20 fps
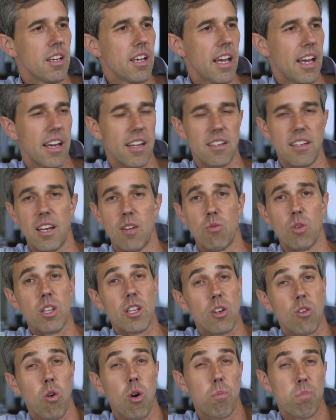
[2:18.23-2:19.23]
and
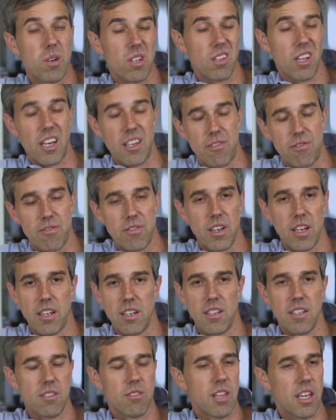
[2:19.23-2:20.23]
really corporate life.
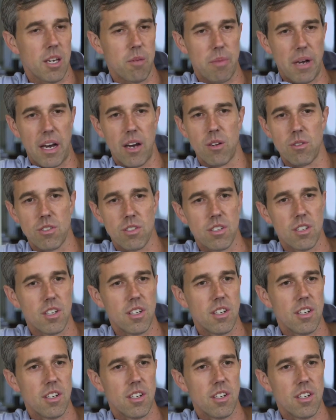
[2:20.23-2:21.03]
And you think about,